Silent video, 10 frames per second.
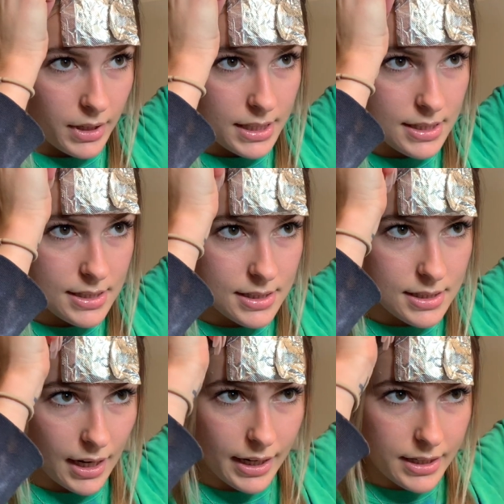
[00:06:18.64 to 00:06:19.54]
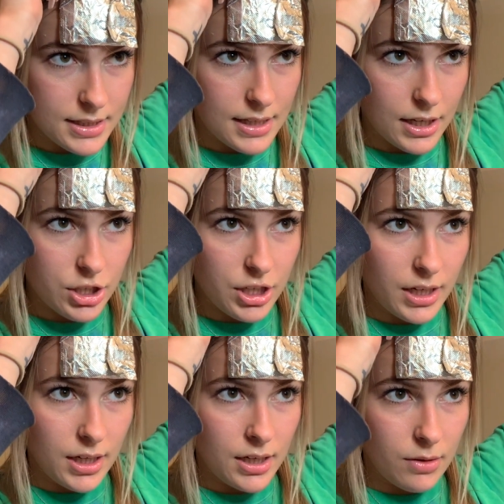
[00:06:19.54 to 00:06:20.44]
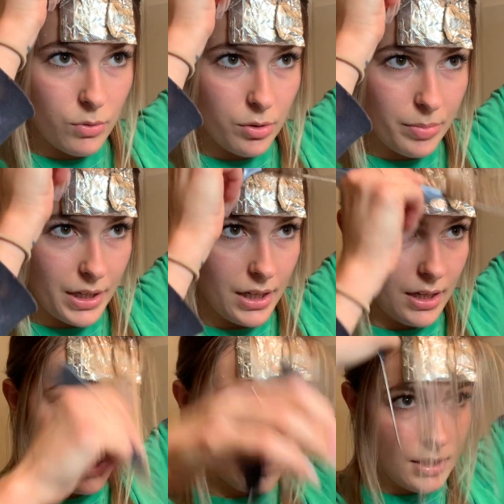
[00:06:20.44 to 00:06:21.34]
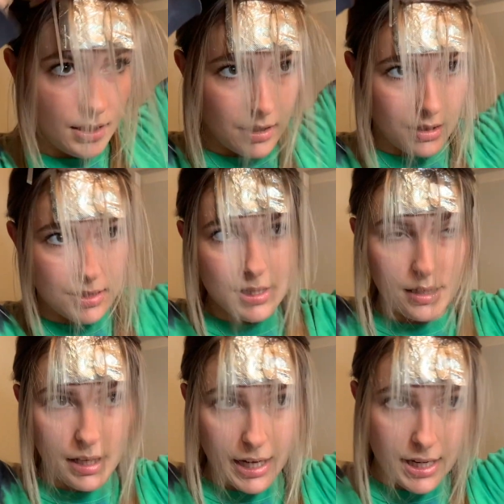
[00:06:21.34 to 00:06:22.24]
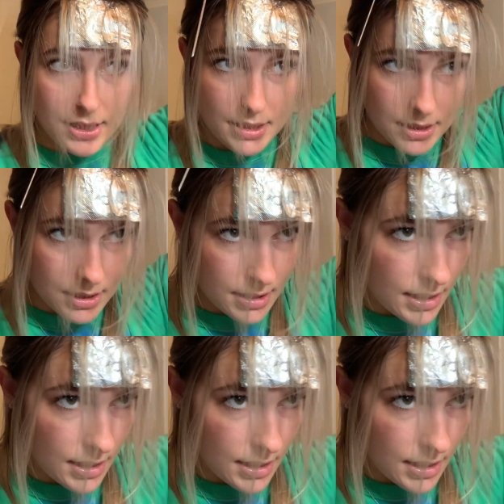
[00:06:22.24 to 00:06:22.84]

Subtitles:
My second section will be a slice.